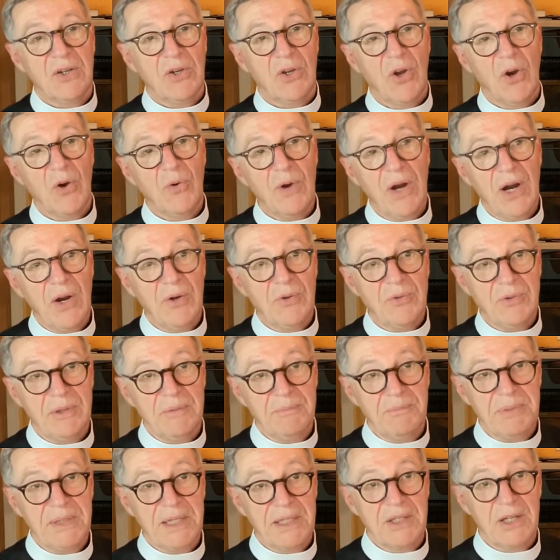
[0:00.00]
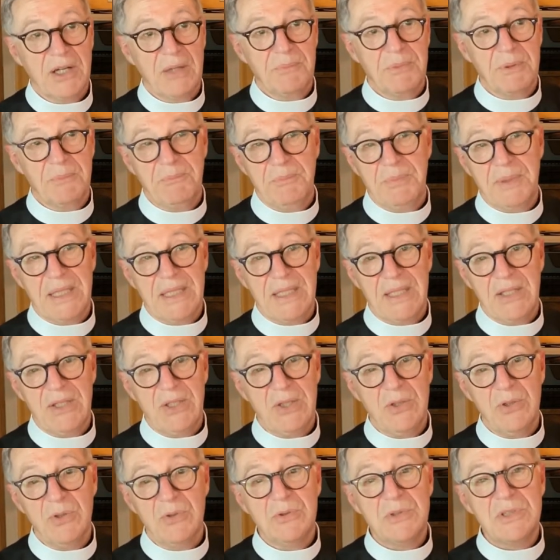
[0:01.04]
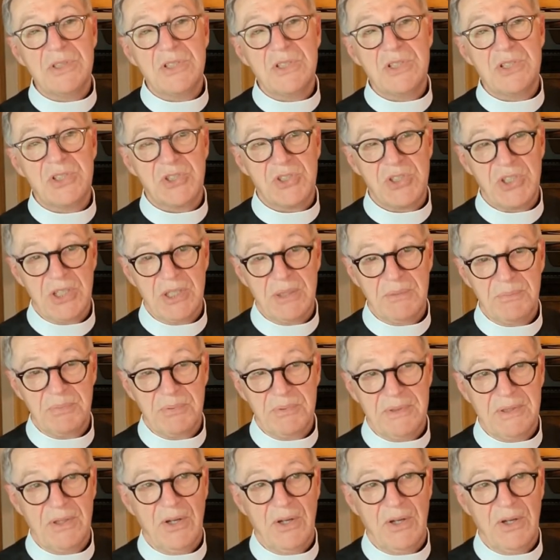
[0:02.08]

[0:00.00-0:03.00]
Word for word: Go out, pick up a big, huge ship,